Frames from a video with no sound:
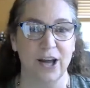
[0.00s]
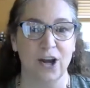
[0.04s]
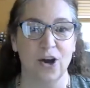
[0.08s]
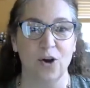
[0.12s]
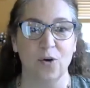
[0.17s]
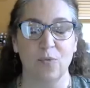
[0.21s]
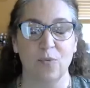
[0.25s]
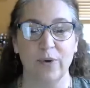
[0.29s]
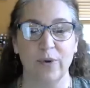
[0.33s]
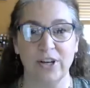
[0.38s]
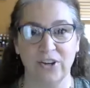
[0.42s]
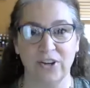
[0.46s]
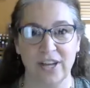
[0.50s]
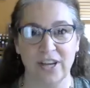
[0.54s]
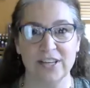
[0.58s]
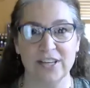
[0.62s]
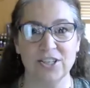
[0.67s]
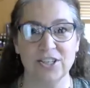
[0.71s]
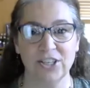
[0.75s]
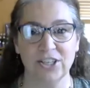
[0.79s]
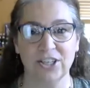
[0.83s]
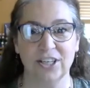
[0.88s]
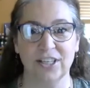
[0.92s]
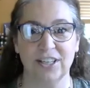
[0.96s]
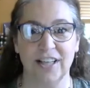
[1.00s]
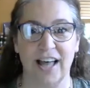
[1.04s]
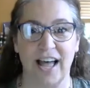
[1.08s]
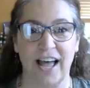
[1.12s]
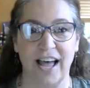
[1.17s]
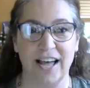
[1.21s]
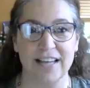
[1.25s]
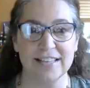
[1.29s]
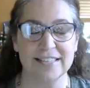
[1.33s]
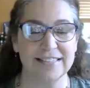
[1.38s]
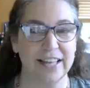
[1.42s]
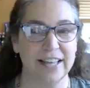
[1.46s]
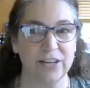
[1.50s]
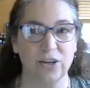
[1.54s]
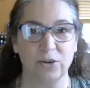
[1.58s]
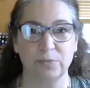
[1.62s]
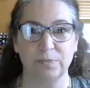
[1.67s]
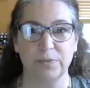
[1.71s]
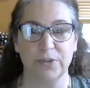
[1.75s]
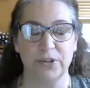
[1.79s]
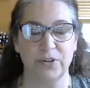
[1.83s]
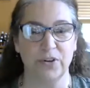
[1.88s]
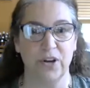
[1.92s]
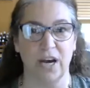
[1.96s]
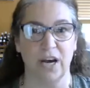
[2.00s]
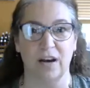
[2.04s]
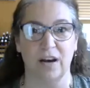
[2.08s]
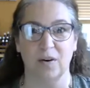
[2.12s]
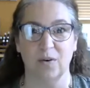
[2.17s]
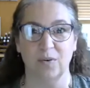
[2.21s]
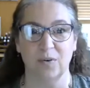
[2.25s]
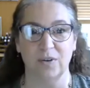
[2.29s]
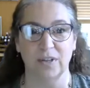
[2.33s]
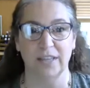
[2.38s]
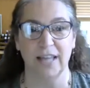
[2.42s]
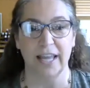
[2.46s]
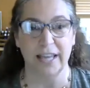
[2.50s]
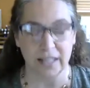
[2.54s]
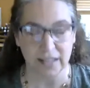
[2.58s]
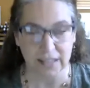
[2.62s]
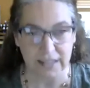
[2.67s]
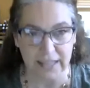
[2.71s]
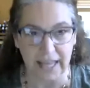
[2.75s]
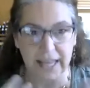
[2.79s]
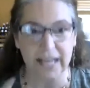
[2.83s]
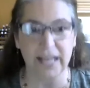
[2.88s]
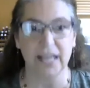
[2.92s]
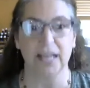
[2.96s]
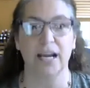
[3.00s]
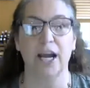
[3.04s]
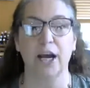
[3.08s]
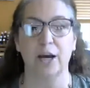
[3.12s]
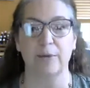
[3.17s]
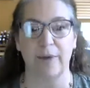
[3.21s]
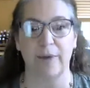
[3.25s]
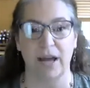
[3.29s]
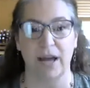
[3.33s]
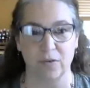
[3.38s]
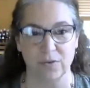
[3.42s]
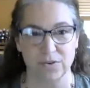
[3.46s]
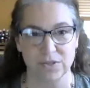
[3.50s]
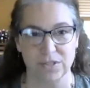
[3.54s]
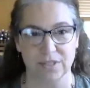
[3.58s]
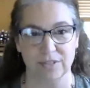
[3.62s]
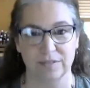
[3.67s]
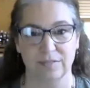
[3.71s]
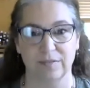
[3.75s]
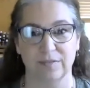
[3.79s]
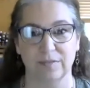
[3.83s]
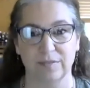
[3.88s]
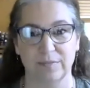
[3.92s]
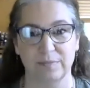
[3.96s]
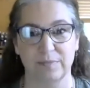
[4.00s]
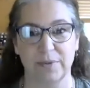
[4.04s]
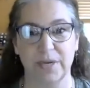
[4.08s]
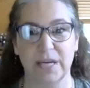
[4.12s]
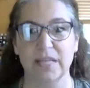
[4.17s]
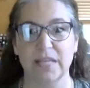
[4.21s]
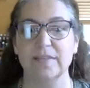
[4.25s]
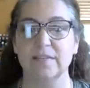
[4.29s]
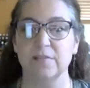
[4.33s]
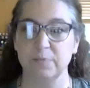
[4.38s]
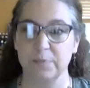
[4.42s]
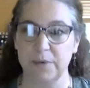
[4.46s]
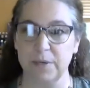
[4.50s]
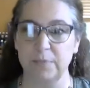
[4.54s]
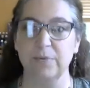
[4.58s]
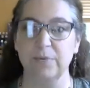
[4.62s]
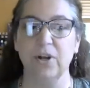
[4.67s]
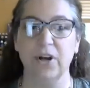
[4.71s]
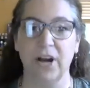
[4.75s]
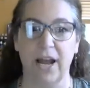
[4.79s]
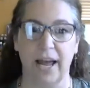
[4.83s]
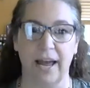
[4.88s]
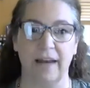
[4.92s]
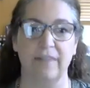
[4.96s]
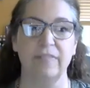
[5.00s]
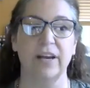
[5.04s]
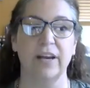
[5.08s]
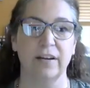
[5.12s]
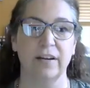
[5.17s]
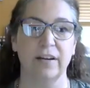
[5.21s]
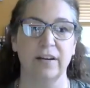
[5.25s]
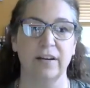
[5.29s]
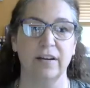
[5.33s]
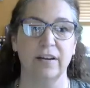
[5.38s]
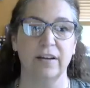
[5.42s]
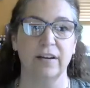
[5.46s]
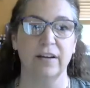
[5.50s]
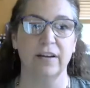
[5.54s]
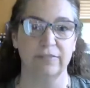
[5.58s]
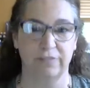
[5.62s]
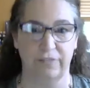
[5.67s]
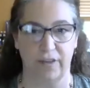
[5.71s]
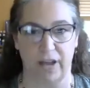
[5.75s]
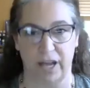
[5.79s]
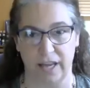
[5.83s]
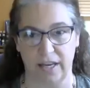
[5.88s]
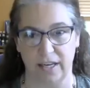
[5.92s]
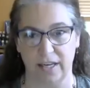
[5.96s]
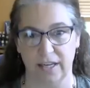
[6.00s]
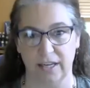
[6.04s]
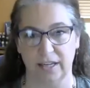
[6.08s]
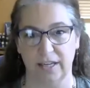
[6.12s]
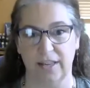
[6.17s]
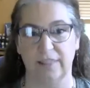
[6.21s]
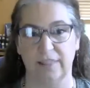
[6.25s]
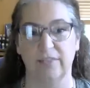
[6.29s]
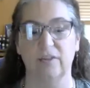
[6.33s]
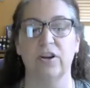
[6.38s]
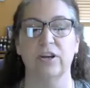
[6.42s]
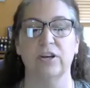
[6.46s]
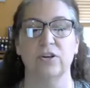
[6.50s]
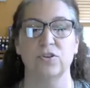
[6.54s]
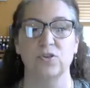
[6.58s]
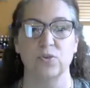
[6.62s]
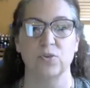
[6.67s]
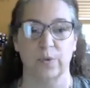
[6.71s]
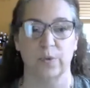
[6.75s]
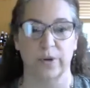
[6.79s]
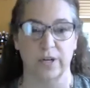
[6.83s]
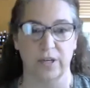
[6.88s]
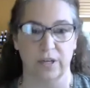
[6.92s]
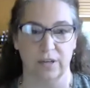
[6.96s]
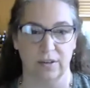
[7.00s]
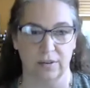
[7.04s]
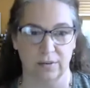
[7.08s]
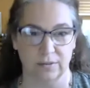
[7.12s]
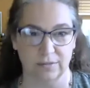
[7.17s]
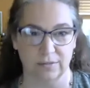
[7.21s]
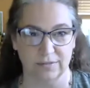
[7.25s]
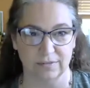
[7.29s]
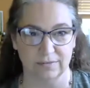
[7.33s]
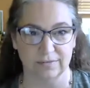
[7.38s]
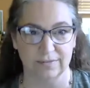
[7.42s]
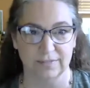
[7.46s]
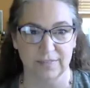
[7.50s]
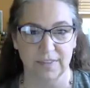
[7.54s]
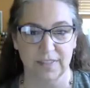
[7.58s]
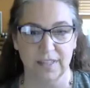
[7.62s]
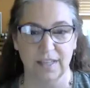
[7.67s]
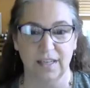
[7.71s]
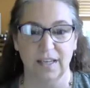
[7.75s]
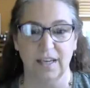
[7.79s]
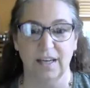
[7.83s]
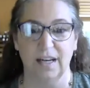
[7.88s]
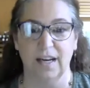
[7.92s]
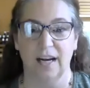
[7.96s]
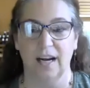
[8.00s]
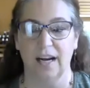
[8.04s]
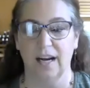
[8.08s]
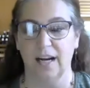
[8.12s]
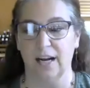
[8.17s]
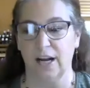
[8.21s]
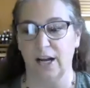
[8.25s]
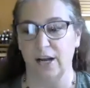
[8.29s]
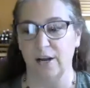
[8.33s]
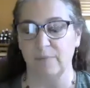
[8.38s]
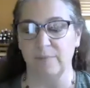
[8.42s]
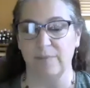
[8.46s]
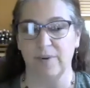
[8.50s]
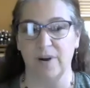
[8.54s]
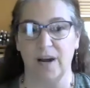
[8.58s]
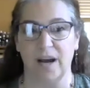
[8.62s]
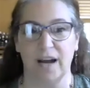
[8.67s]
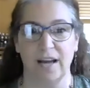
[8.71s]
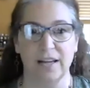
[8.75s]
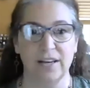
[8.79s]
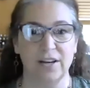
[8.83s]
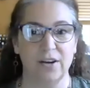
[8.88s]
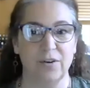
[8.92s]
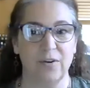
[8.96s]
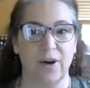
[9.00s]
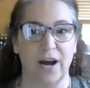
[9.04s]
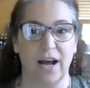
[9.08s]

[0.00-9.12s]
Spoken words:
when you get to your class, let your blue go. Like, let it come out. Because if people are having fun, they're going to join you. I know